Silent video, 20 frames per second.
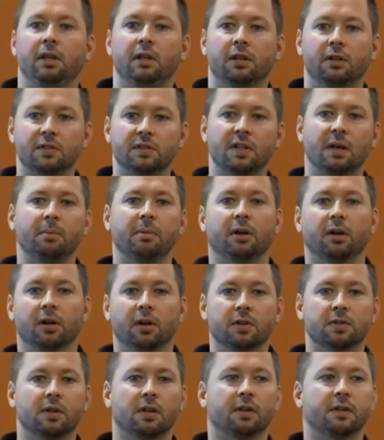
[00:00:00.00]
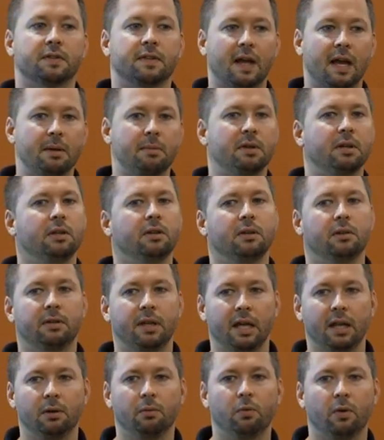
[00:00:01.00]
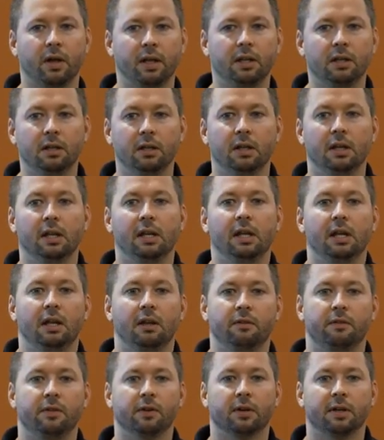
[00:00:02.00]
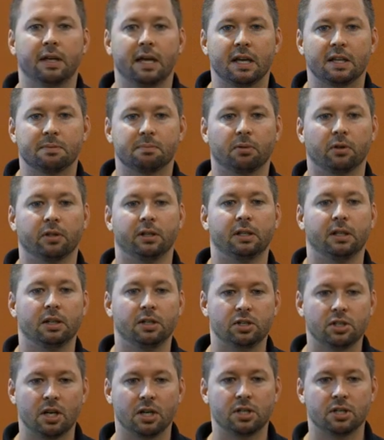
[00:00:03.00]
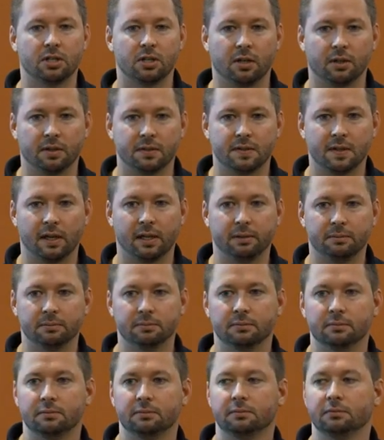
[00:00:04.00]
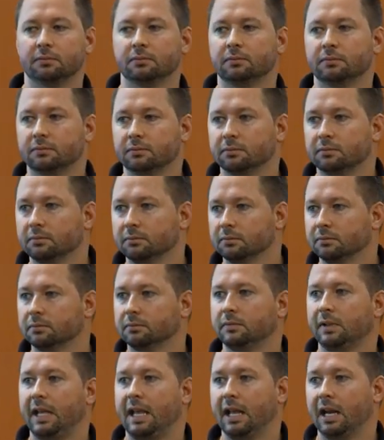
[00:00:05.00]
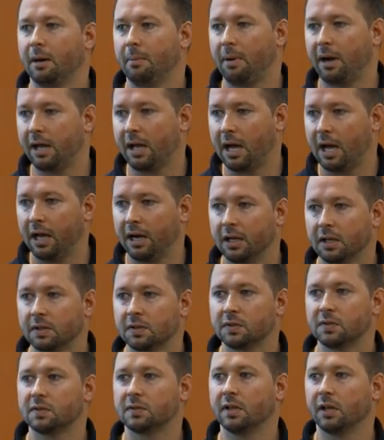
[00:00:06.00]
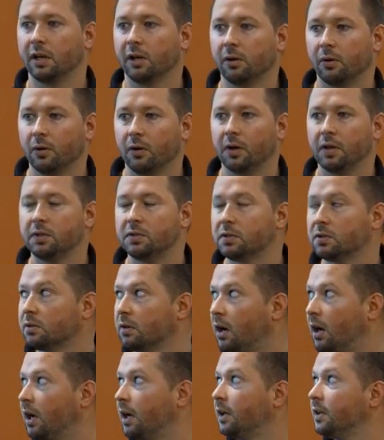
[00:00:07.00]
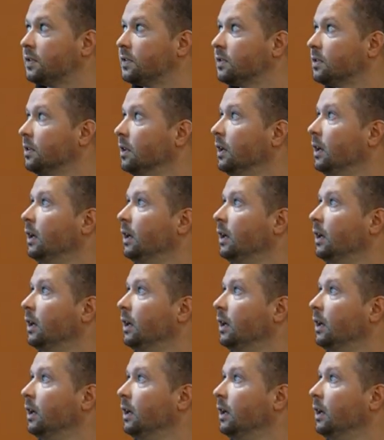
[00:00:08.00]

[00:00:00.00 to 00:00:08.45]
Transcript: and your stomach hurts all the time and you gain weight and feel gas, bloating, and ingestion all the time. Antibiotics, steroids, stress,